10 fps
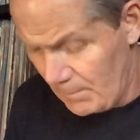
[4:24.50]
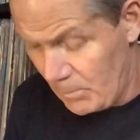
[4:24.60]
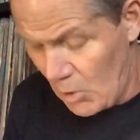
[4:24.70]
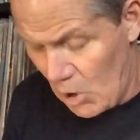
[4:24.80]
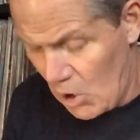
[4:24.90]

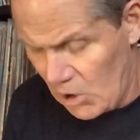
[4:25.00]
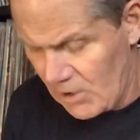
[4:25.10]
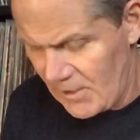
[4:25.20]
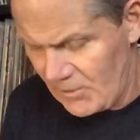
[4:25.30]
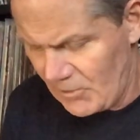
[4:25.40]
Ball,
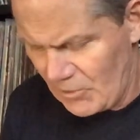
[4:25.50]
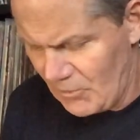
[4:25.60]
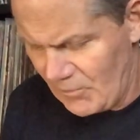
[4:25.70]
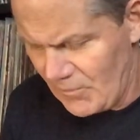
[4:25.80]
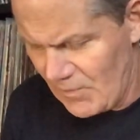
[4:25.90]
I don't know
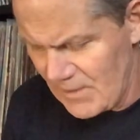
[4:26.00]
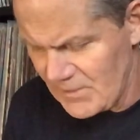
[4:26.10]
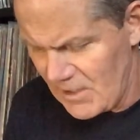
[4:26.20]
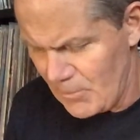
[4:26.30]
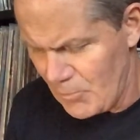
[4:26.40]
if that's
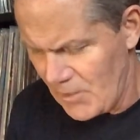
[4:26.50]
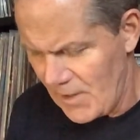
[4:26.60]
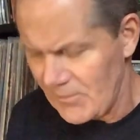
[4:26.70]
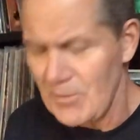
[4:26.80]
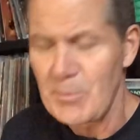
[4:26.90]
how you
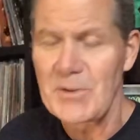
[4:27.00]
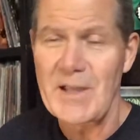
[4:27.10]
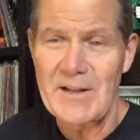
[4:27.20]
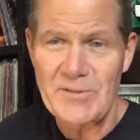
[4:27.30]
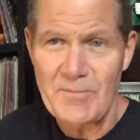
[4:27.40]
pronounce it, but
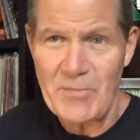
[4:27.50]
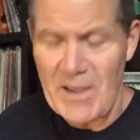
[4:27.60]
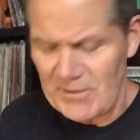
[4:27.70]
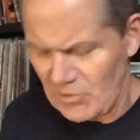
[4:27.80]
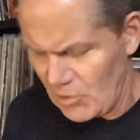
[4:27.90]
that's
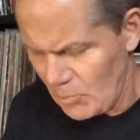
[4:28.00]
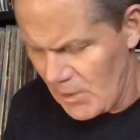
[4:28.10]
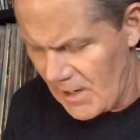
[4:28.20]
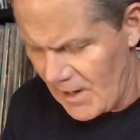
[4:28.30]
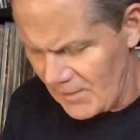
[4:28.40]
that's a good
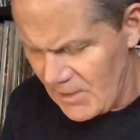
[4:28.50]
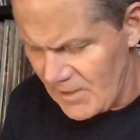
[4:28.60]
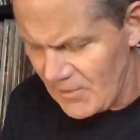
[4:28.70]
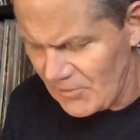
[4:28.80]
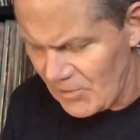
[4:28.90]
one. I
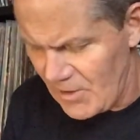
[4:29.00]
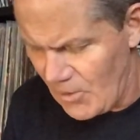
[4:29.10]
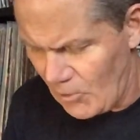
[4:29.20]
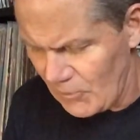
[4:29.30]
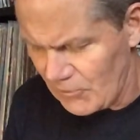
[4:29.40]
think this
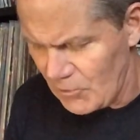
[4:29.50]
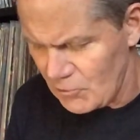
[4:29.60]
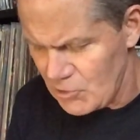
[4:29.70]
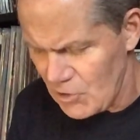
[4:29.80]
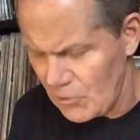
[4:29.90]
also
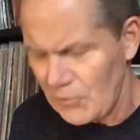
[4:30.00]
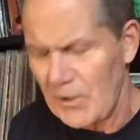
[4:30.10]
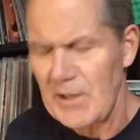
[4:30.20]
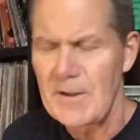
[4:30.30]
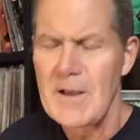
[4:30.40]
shows
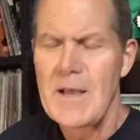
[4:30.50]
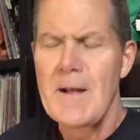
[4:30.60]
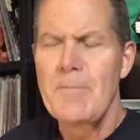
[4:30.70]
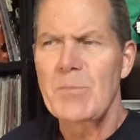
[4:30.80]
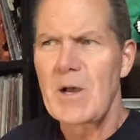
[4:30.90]
like
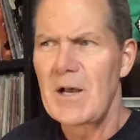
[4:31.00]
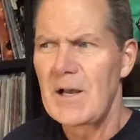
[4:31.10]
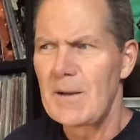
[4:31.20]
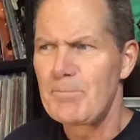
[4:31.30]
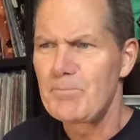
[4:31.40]

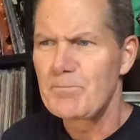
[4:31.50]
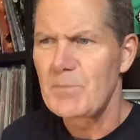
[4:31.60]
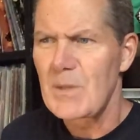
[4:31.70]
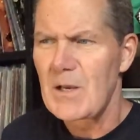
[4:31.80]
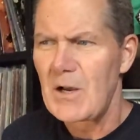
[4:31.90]
uh,
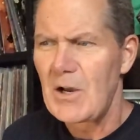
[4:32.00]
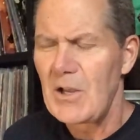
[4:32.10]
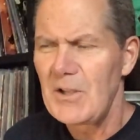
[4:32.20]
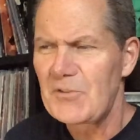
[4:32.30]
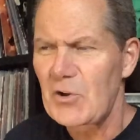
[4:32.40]

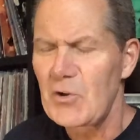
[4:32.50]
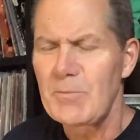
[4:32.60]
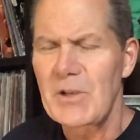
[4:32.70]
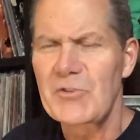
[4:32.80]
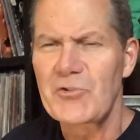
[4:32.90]
it's a good
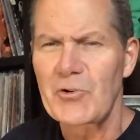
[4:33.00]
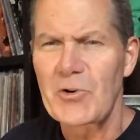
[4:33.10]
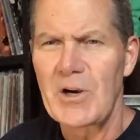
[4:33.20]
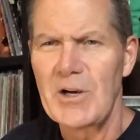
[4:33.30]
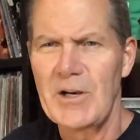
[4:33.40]
mixture
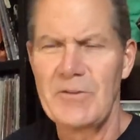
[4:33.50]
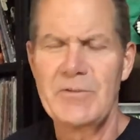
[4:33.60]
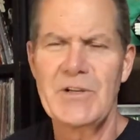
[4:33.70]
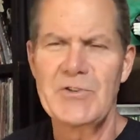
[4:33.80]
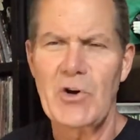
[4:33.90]
of
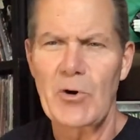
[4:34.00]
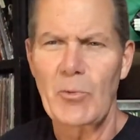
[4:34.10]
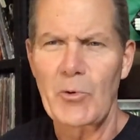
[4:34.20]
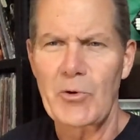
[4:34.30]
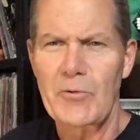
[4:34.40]
guitar
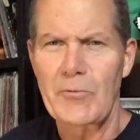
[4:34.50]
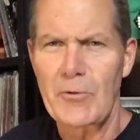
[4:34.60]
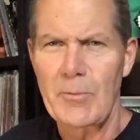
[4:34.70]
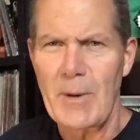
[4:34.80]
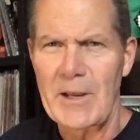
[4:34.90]
work
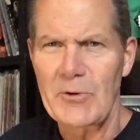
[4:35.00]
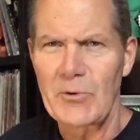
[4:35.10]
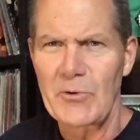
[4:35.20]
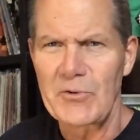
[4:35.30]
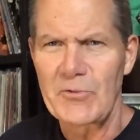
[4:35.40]
for
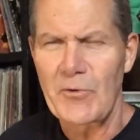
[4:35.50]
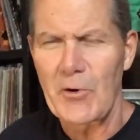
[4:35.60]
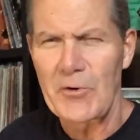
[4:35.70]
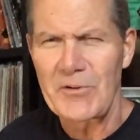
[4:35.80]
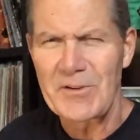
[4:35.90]
Michael as
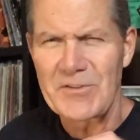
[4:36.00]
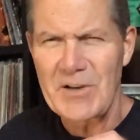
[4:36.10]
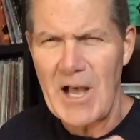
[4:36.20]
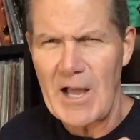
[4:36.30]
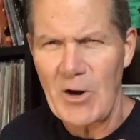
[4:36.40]
far as it's
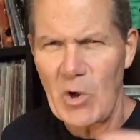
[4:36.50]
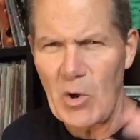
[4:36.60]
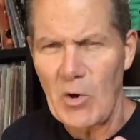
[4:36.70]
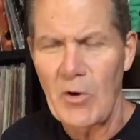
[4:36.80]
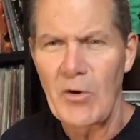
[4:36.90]
not
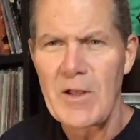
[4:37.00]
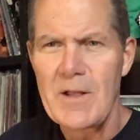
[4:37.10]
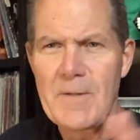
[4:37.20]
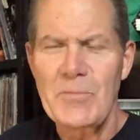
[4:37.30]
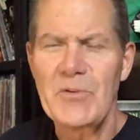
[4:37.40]
all
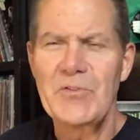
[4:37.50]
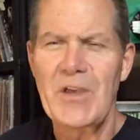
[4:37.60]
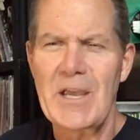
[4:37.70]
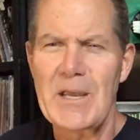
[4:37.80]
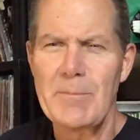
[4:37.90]
the
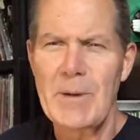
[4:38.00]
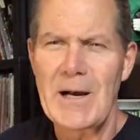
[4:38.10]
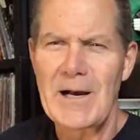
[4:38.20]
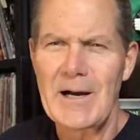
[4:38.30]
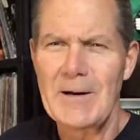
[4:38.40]
same.
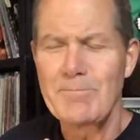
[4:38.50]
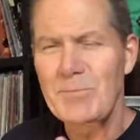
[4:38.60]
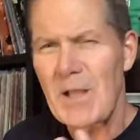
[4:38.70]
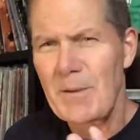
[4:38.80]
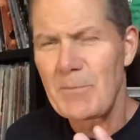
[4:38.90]
Uh,
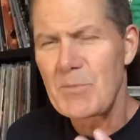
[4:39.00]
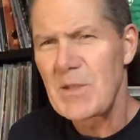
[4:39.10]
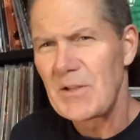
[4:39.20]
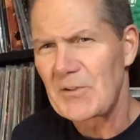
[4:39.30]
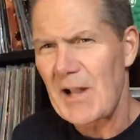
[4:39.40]

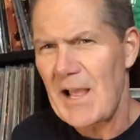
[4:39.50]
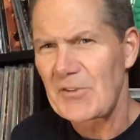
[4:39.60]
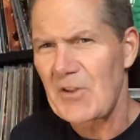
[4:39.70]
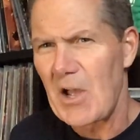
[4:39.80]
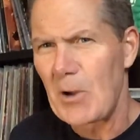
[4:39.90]
his
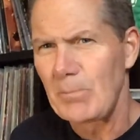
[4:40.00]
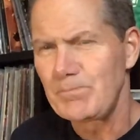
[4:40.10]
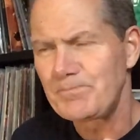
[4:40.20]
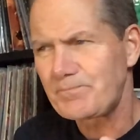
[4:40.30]
last album